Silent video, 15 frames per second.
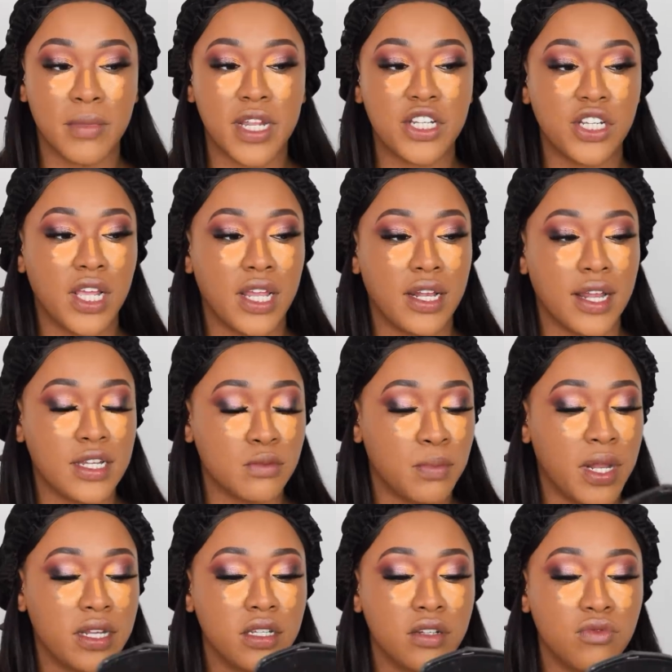my chin, that's
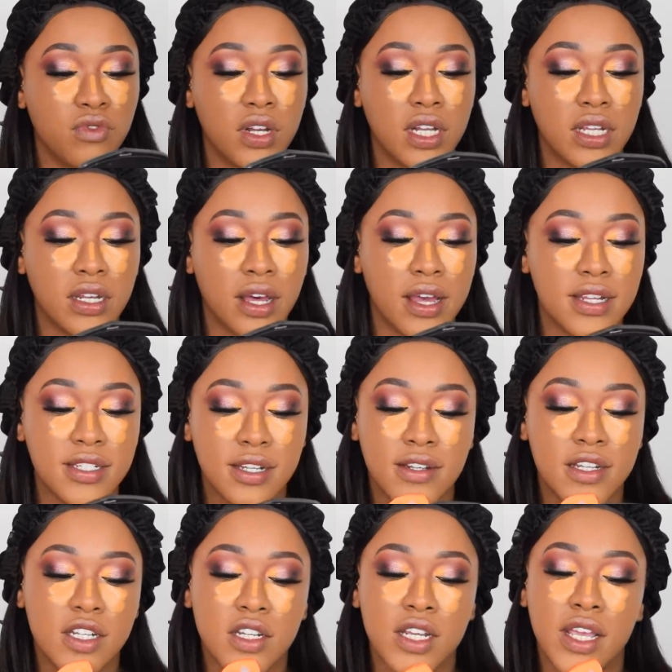blended really nice,
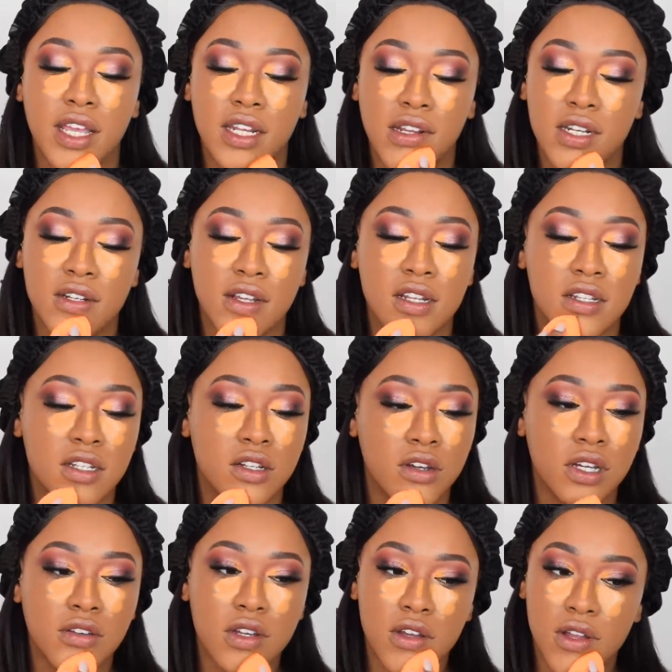and the shade does
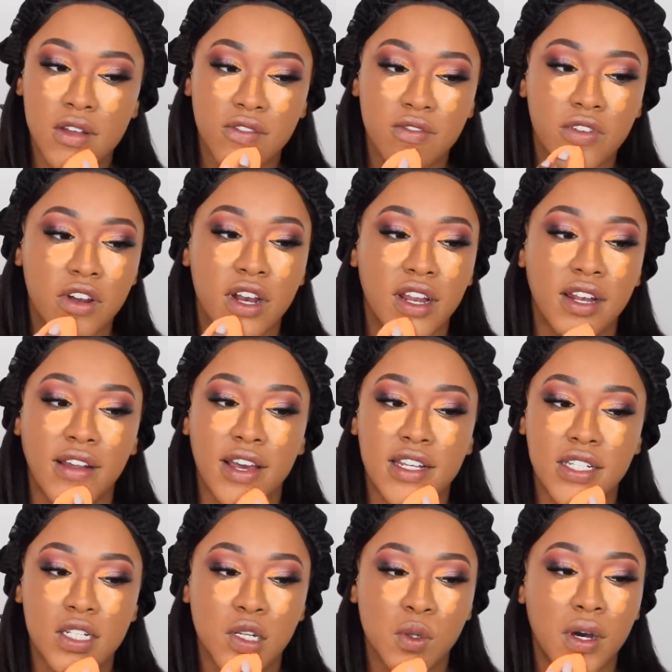look really nice as